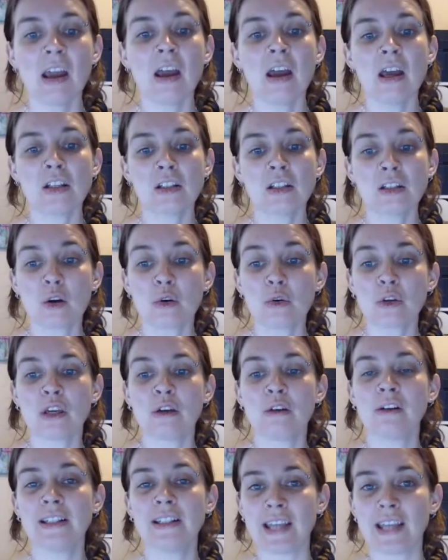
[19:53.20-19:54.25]
So you
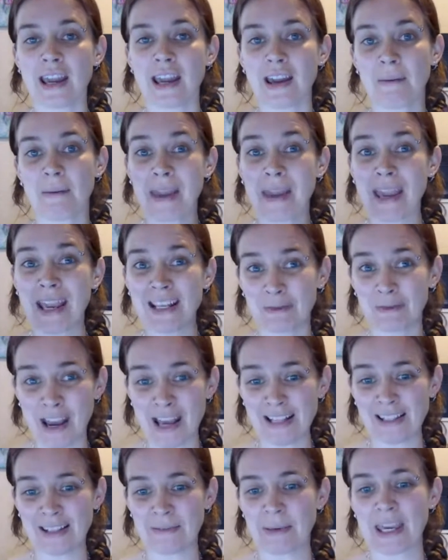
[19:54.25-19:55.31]
can take a base
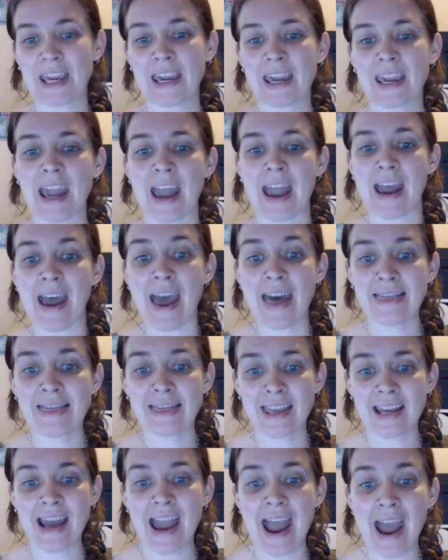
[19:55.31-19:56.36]
recipe and
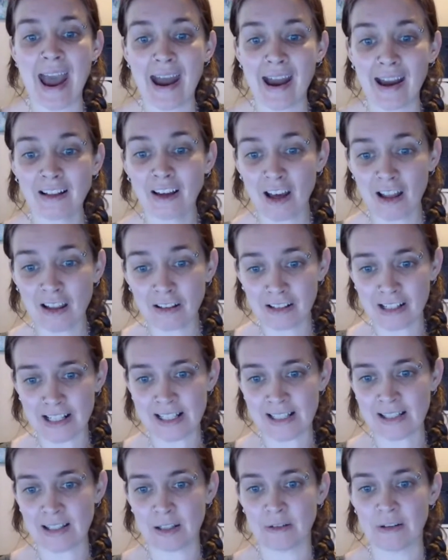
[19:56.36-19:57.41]
then add
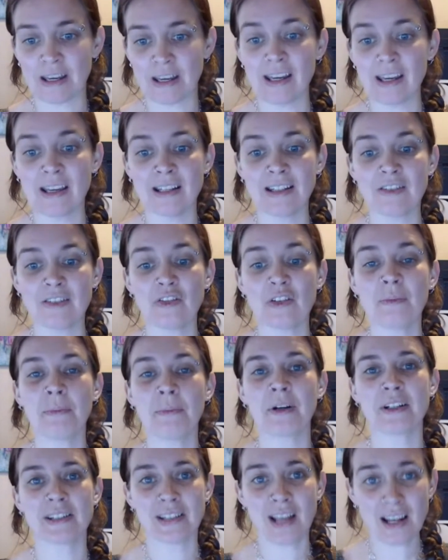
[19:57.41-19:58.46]
colorants to it in different
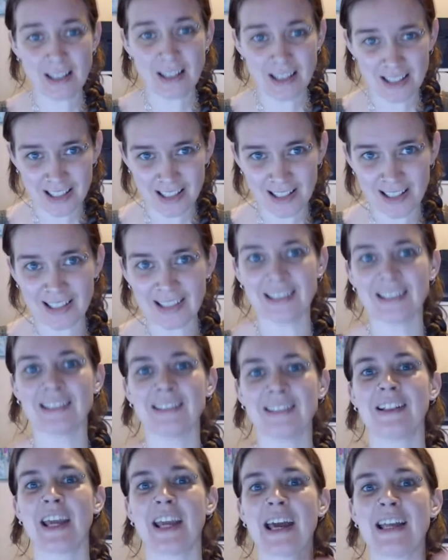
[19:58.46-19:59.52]
percentages
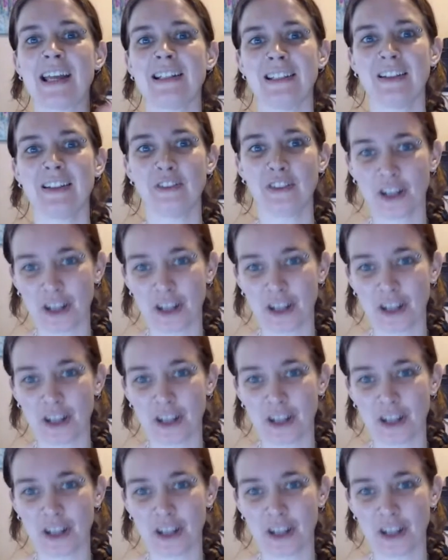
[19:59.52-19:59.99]
to get different